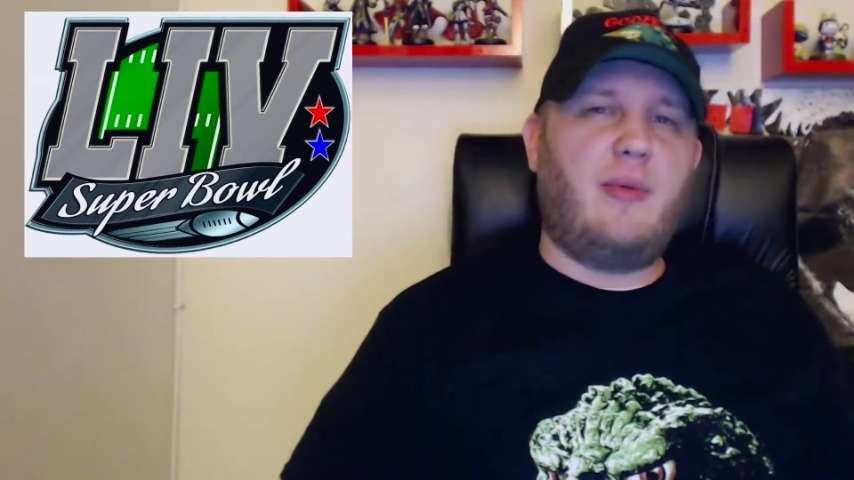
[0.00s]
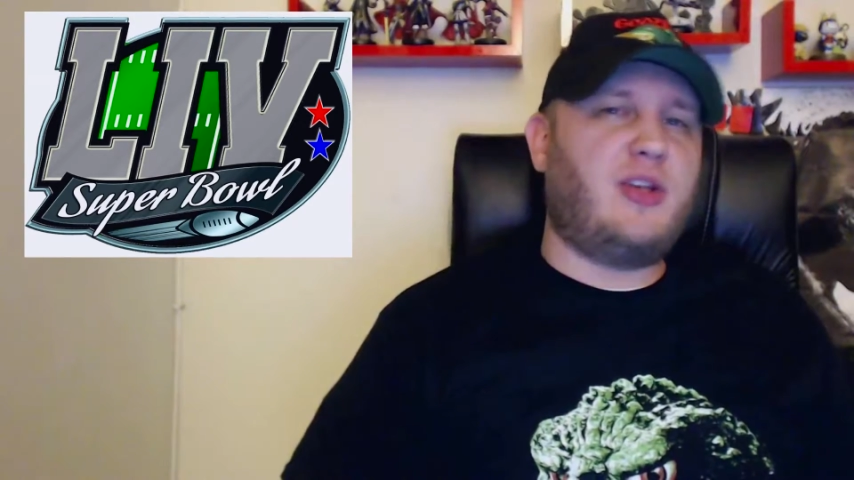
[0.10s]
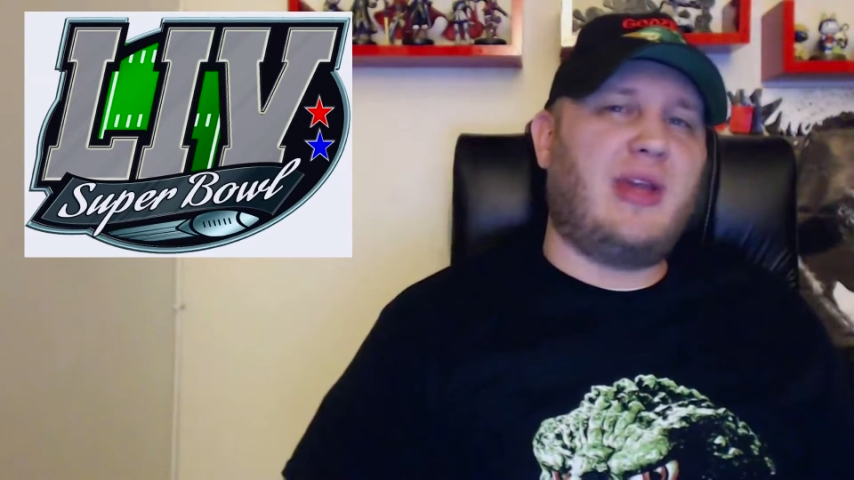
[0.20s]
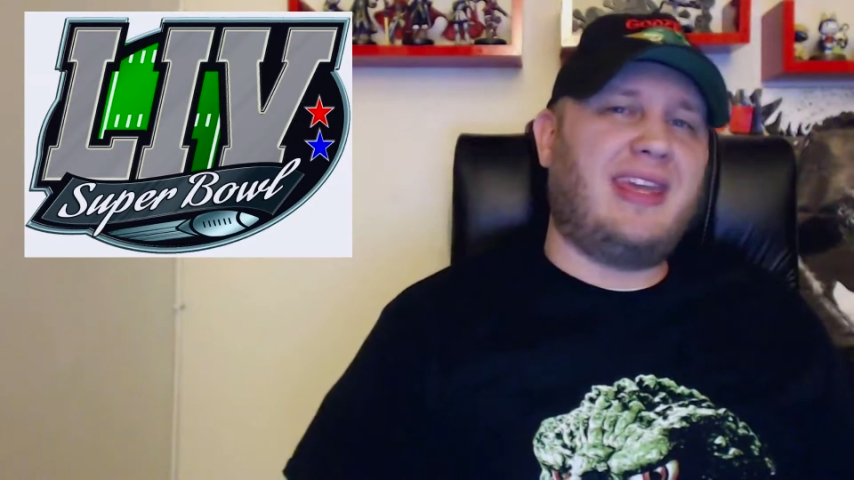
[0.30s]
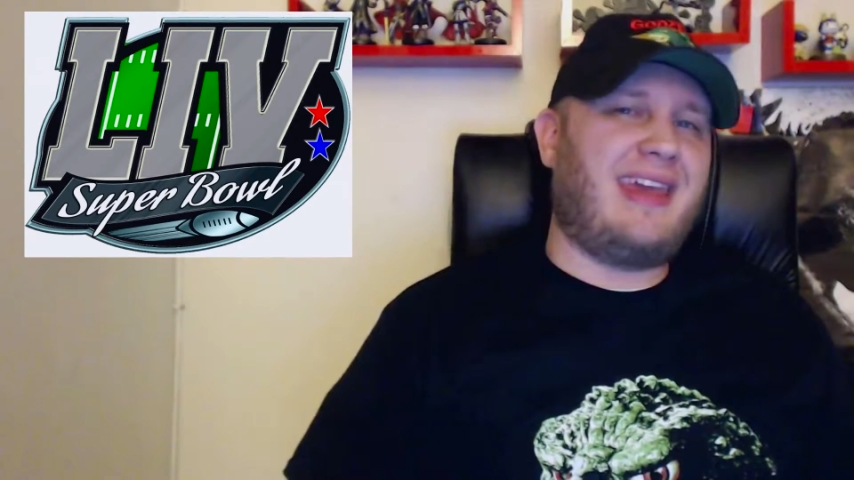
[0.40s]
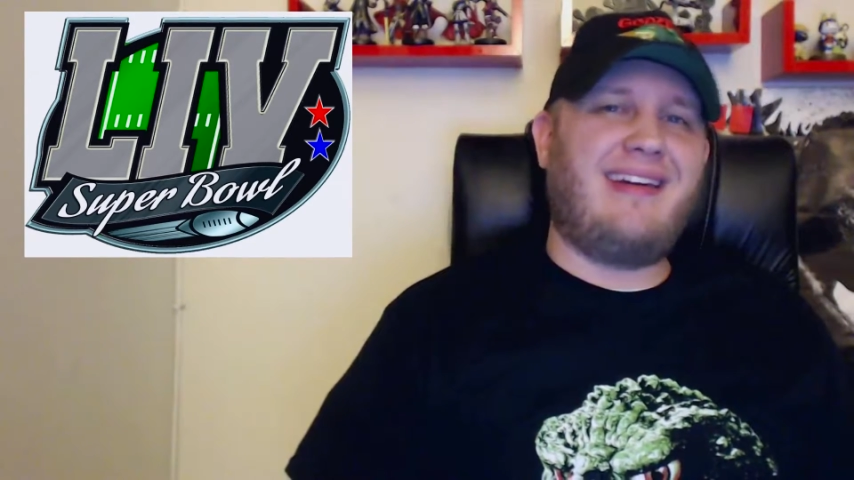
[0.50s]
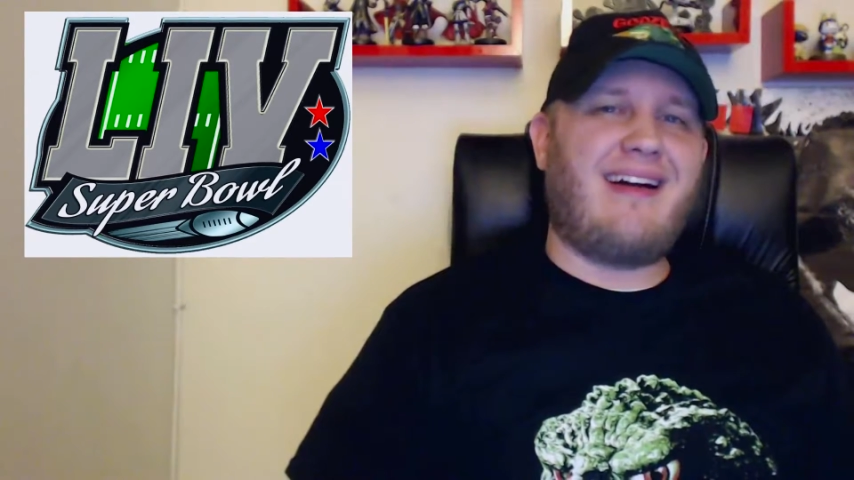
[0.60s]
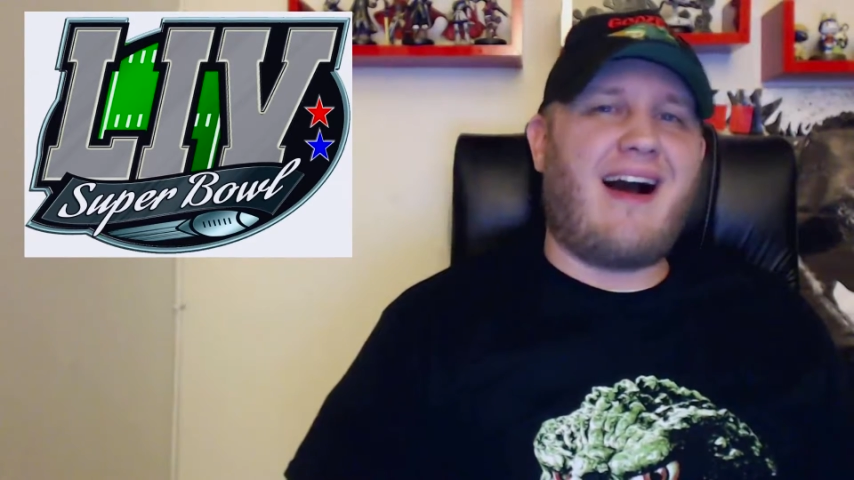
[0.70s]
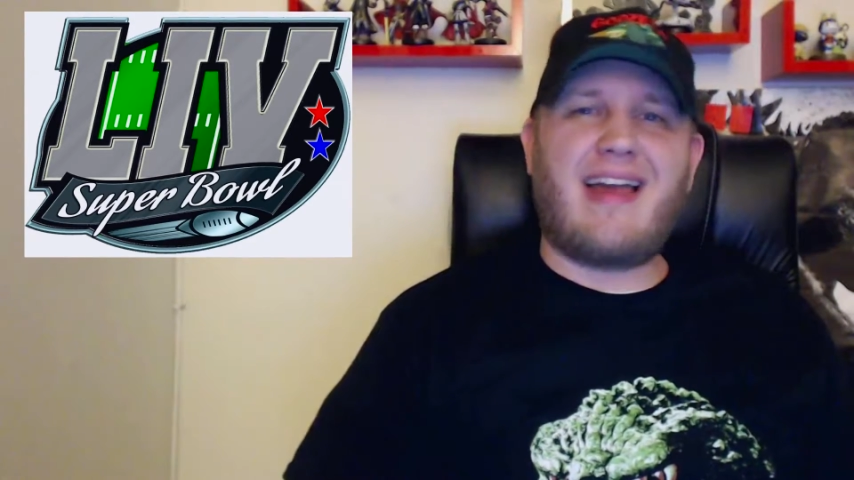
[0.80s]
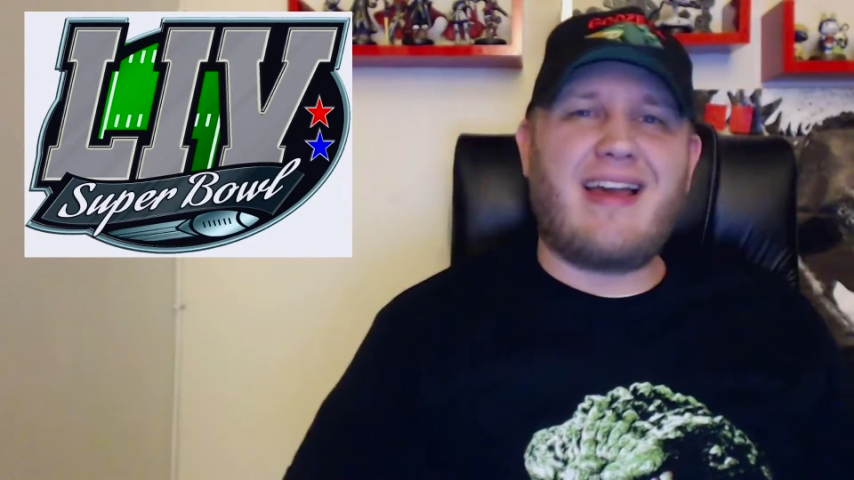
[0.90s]
between King
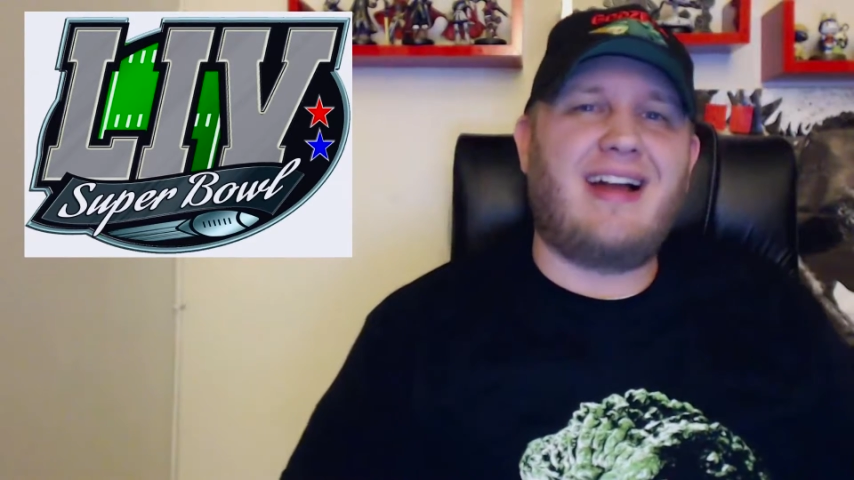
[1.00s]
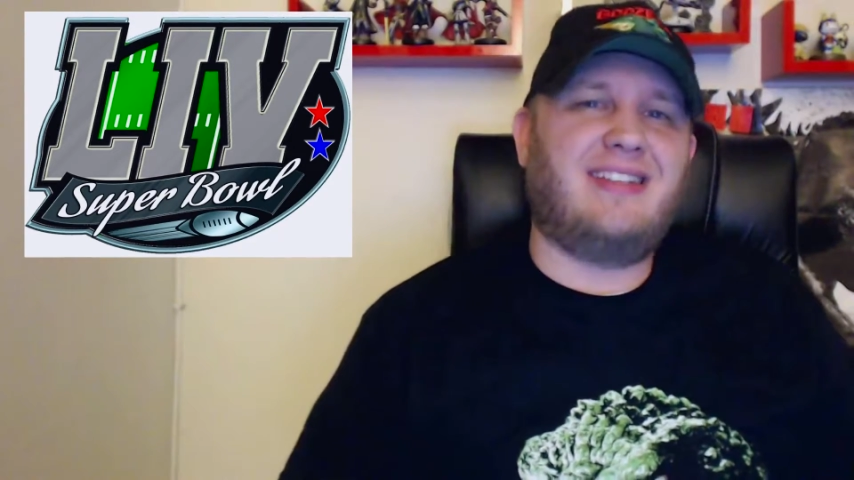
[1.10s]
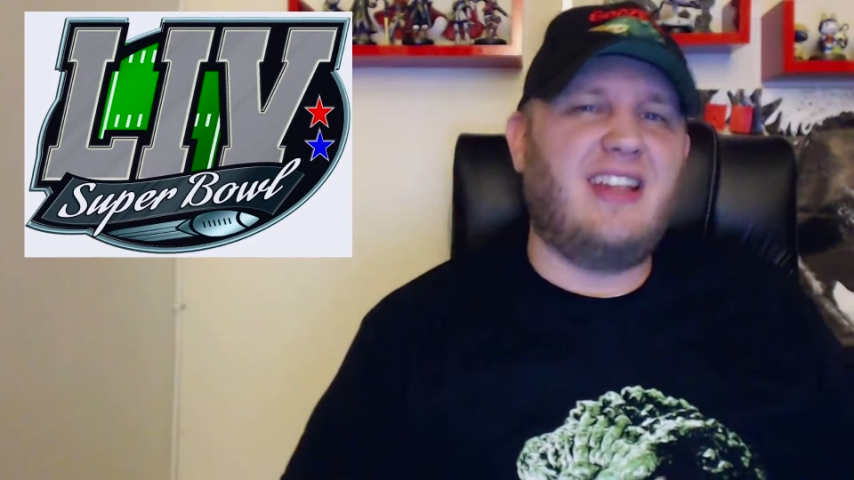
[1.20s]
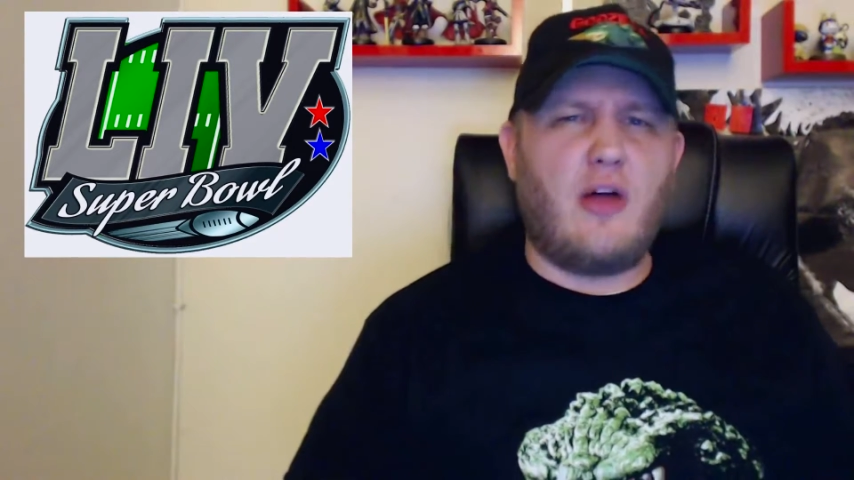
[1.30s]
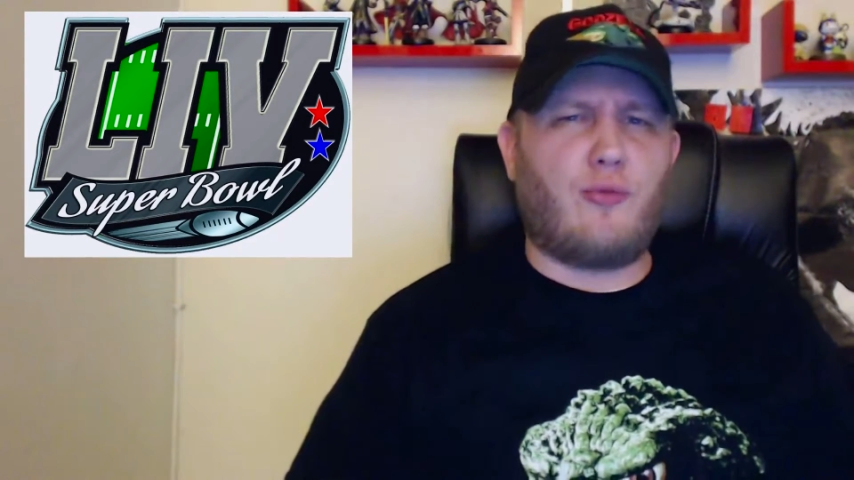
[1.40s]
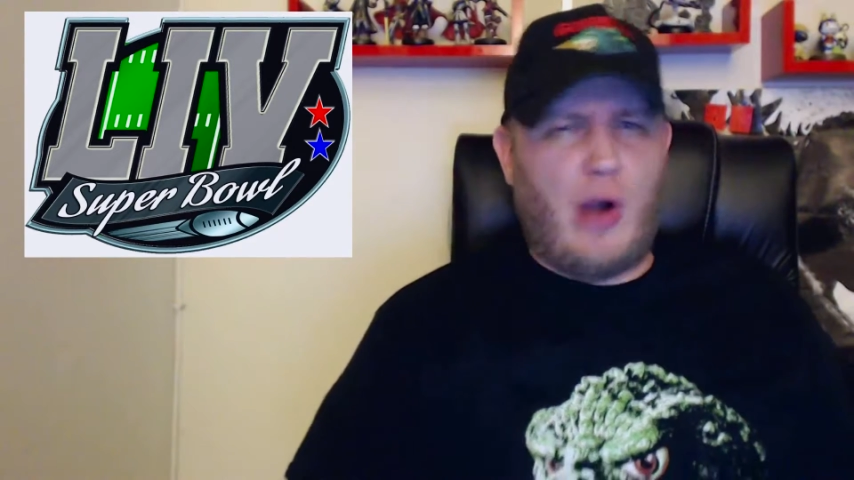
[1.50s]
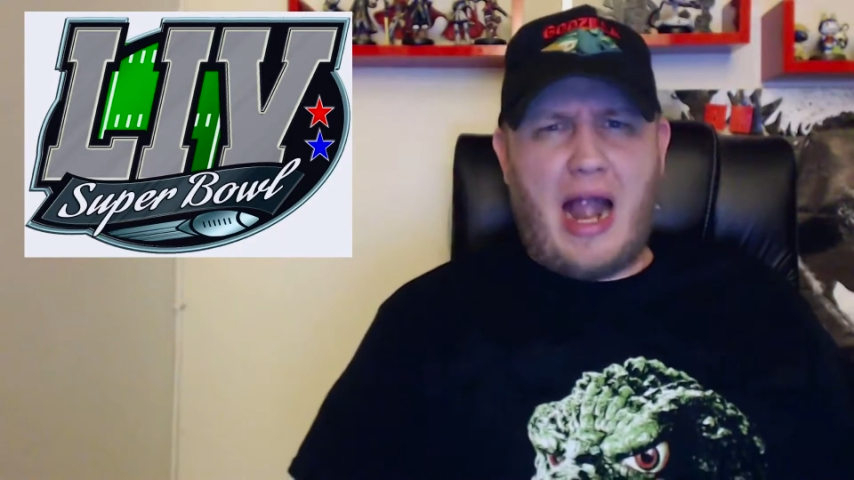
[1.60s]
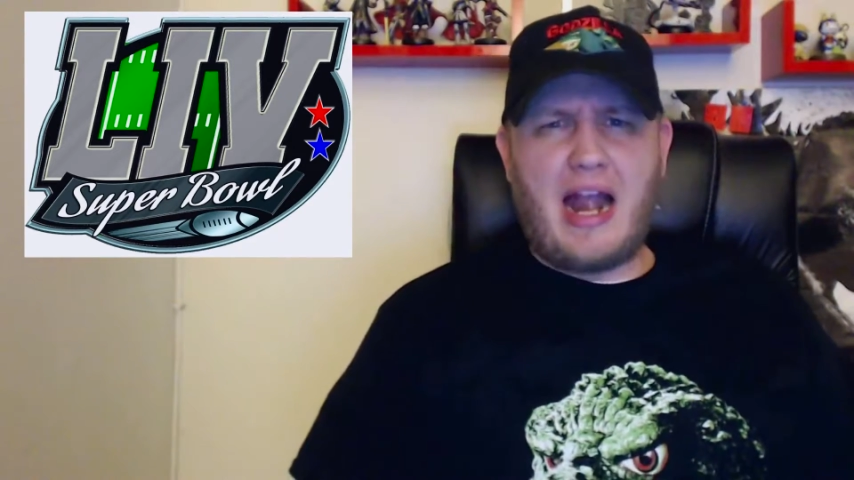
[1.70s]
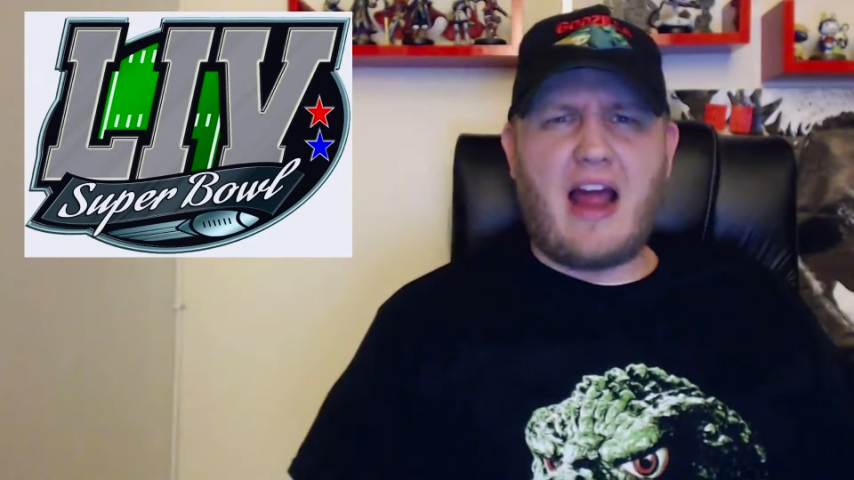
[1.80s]
Kong and Godzilla right